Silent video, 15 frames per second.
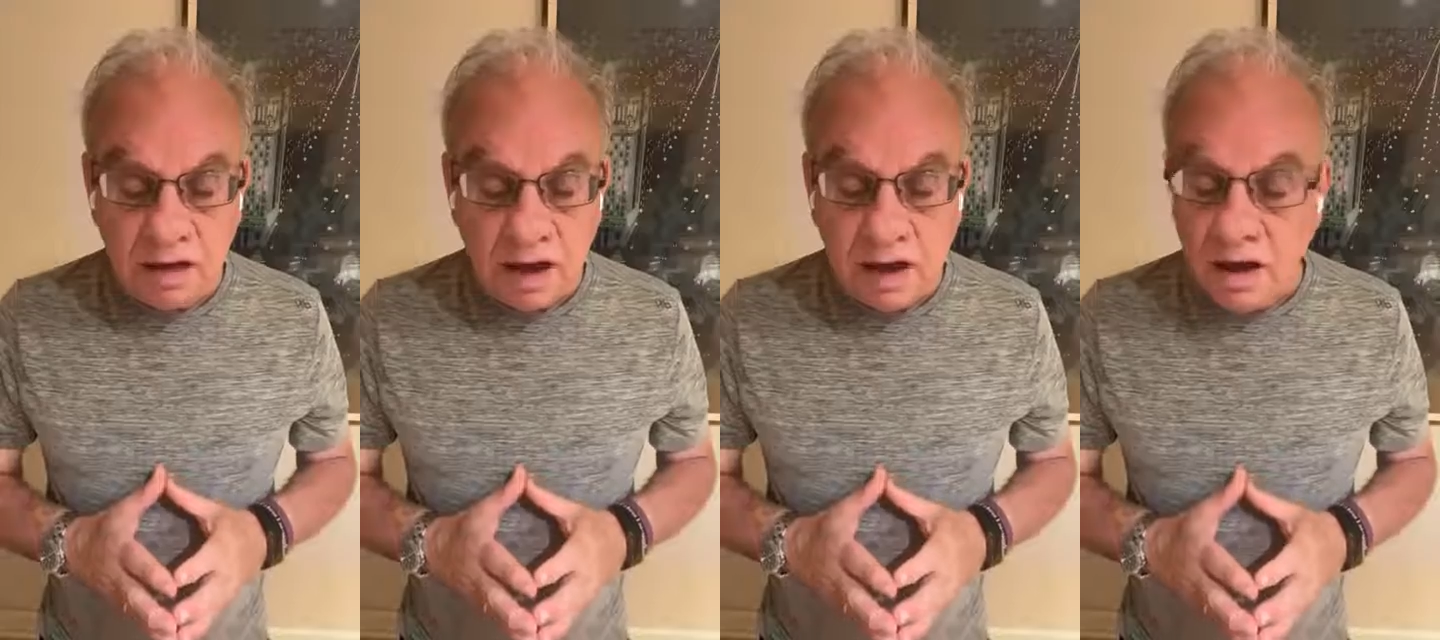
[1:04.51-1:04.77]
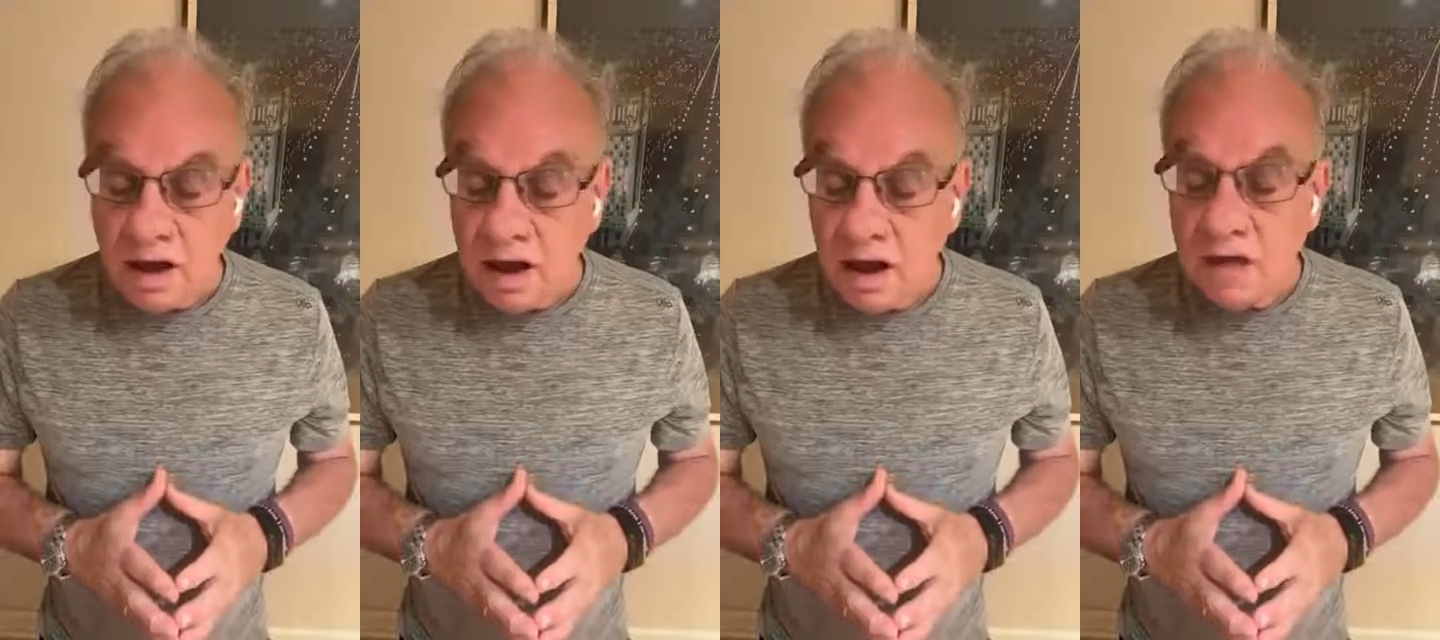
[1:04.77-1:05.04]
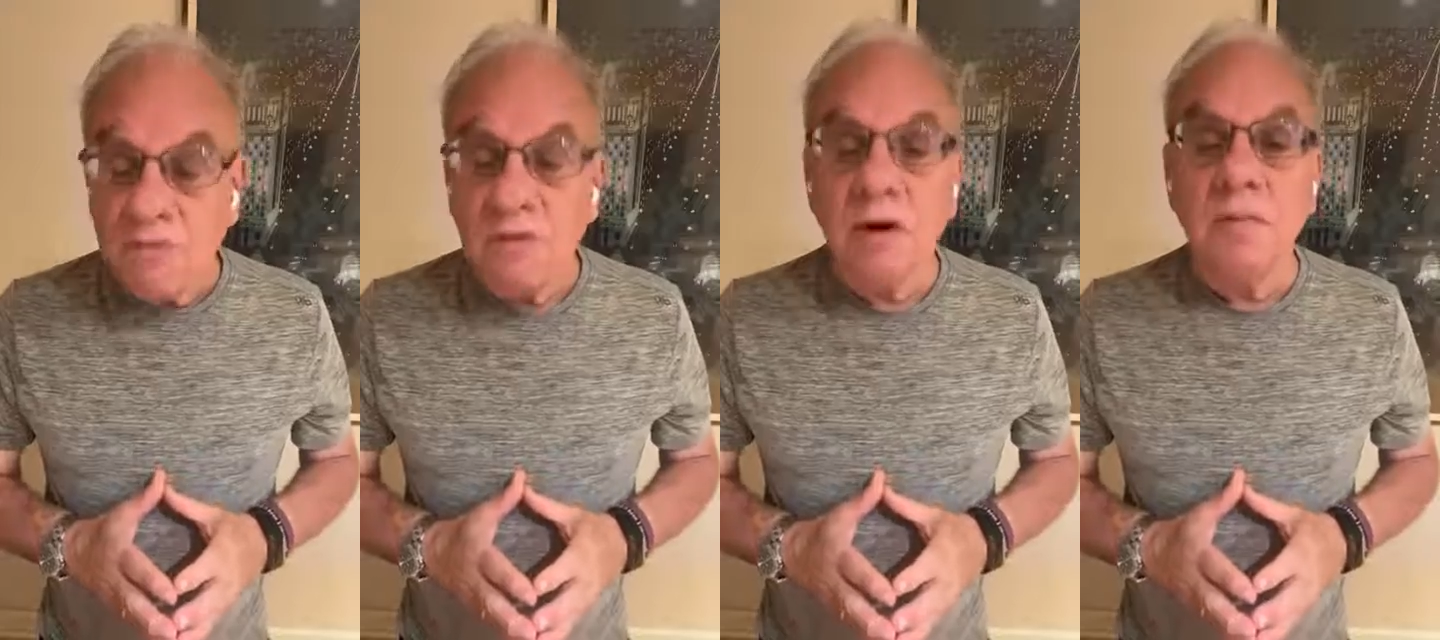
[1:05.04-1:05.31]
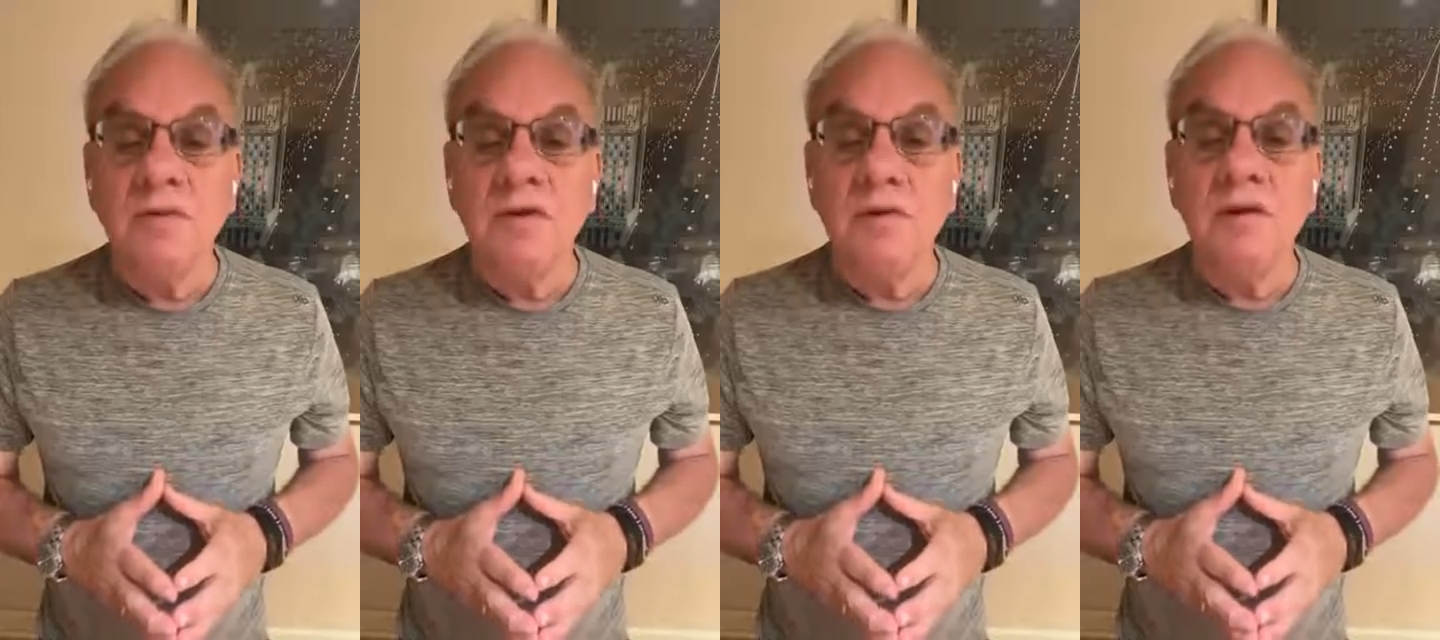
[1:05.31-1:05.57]
today
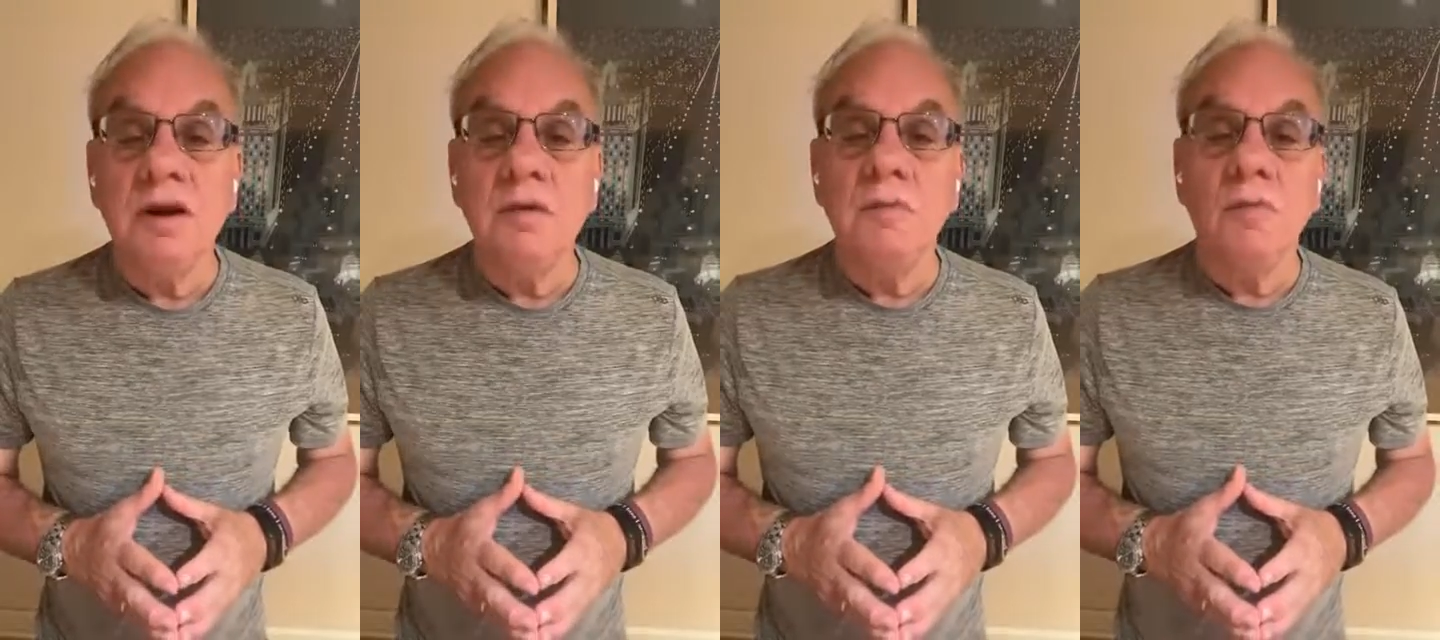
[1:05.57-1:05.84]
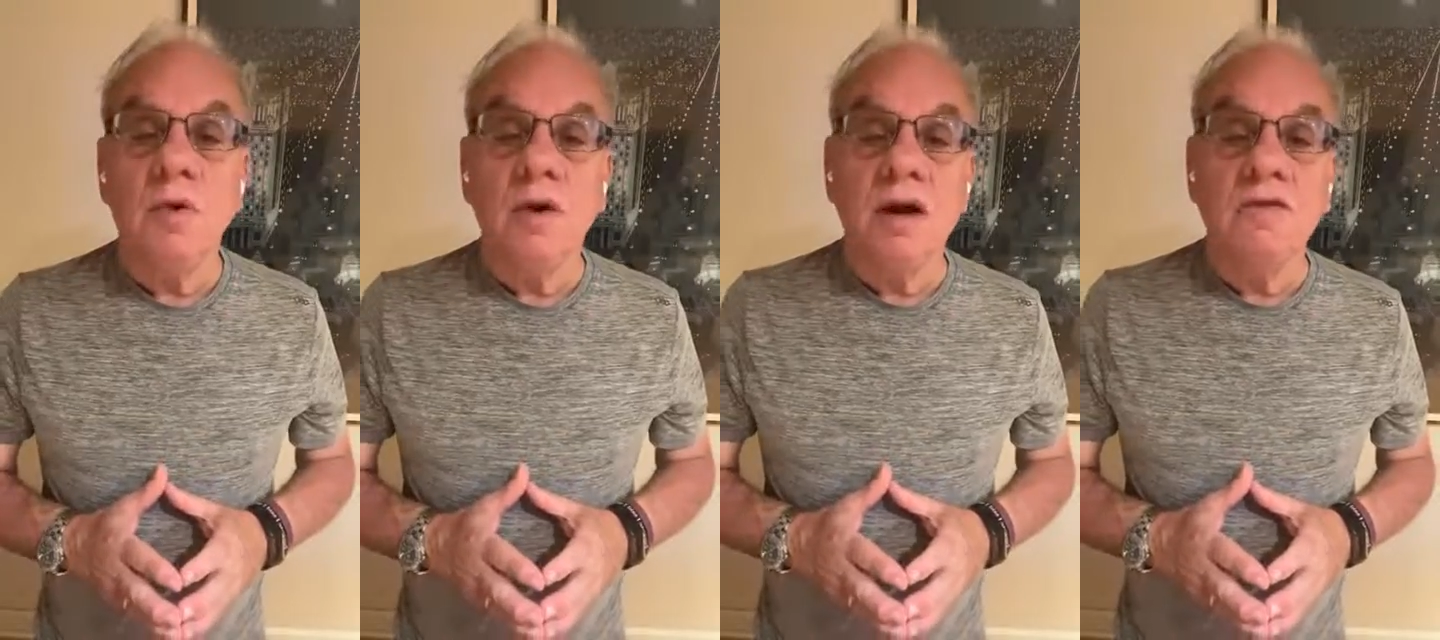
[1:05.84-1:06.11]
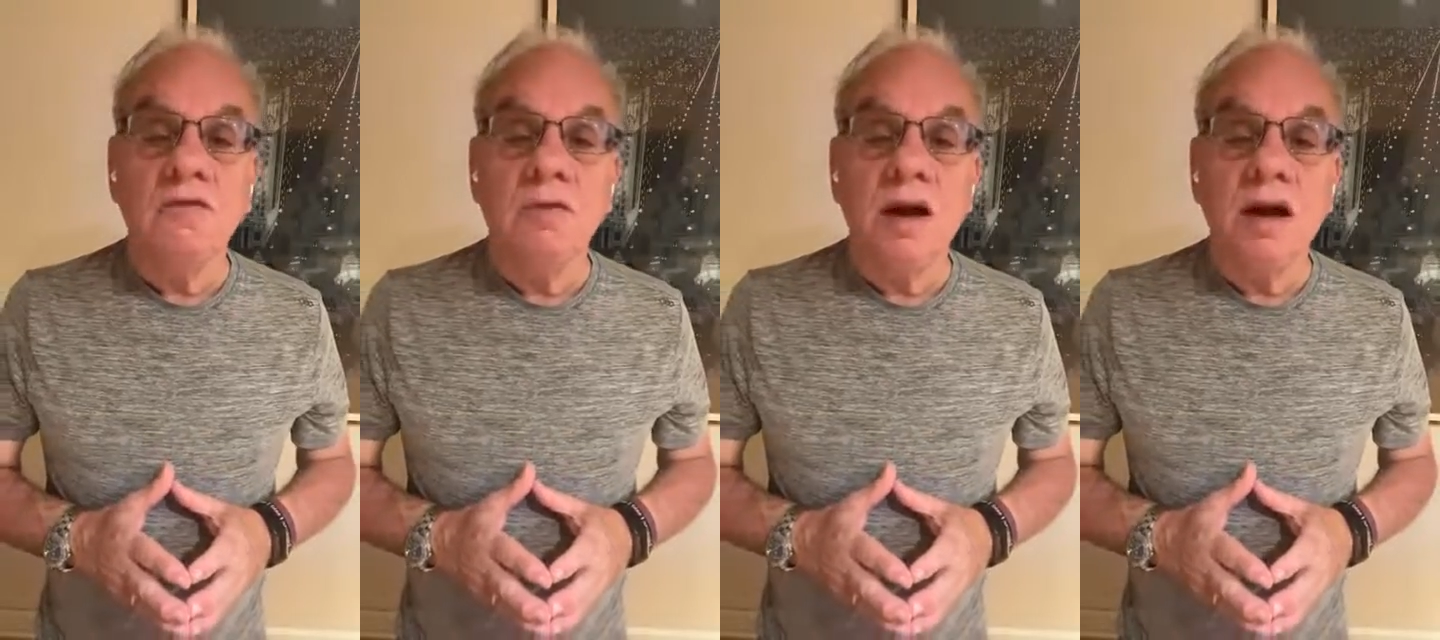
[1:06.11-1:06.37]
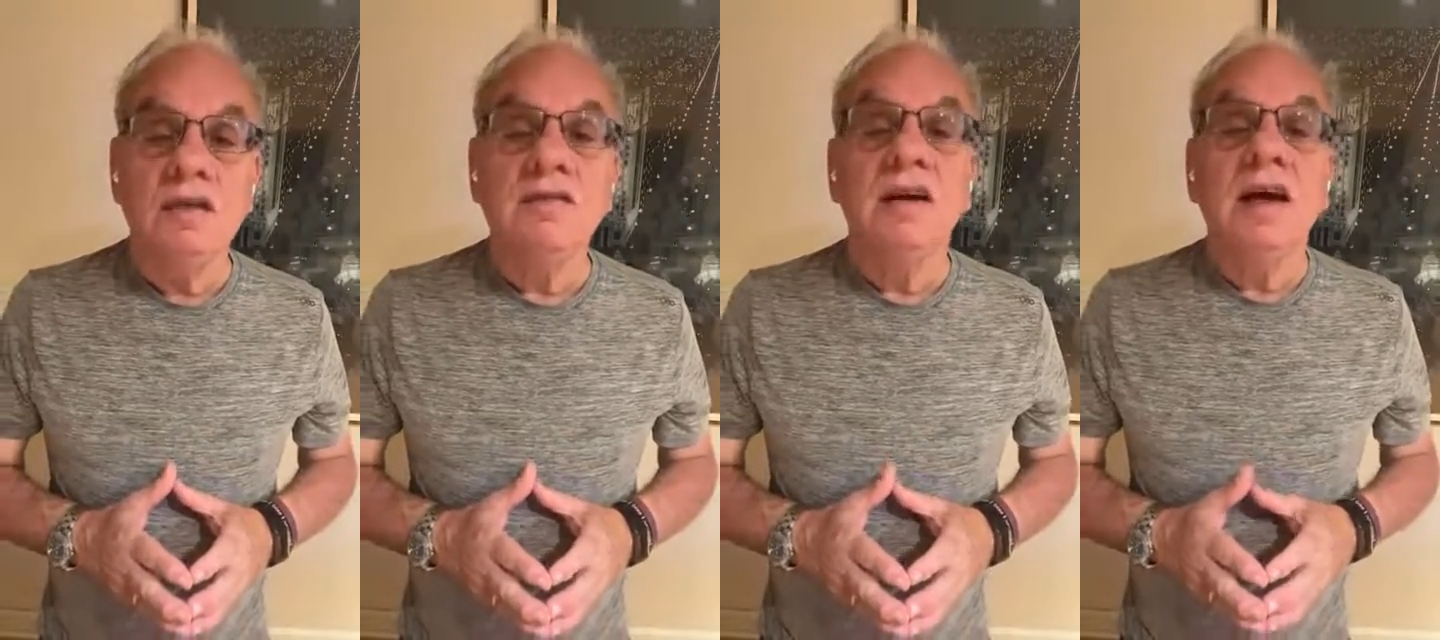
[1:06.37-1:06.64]
for up to the minute mortgage
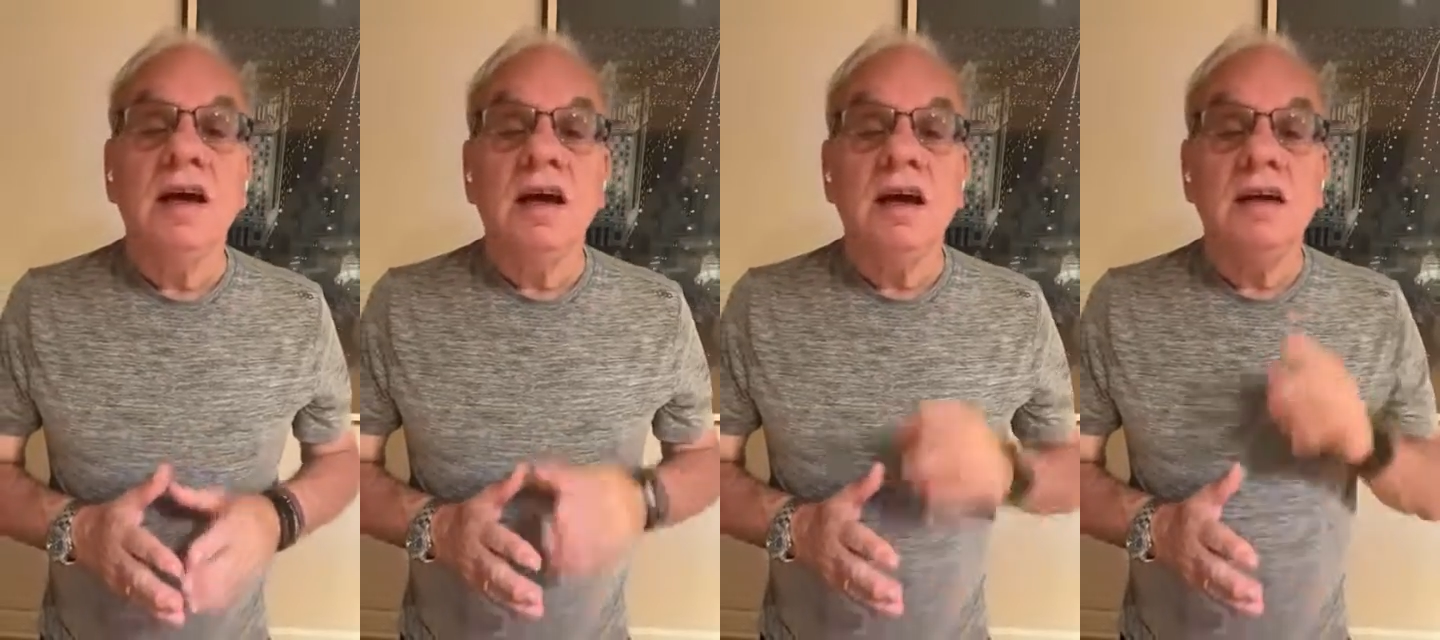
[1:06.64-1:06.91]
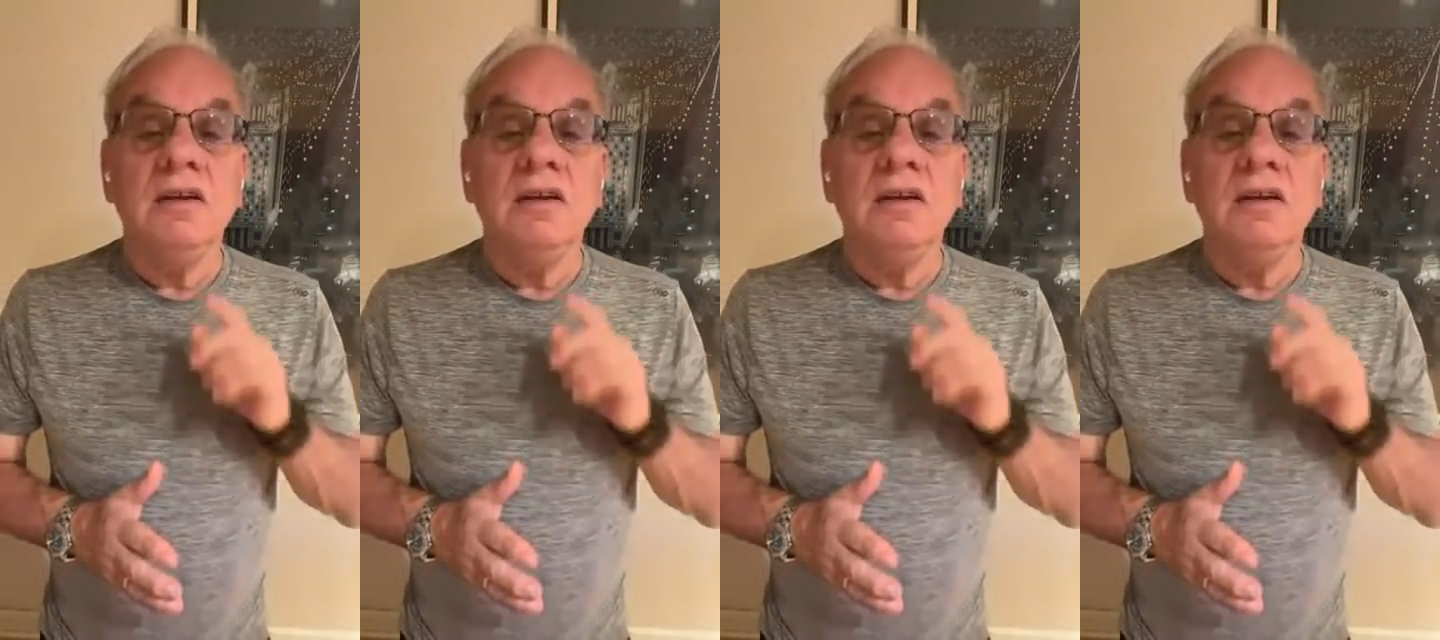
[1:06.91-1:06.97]
rates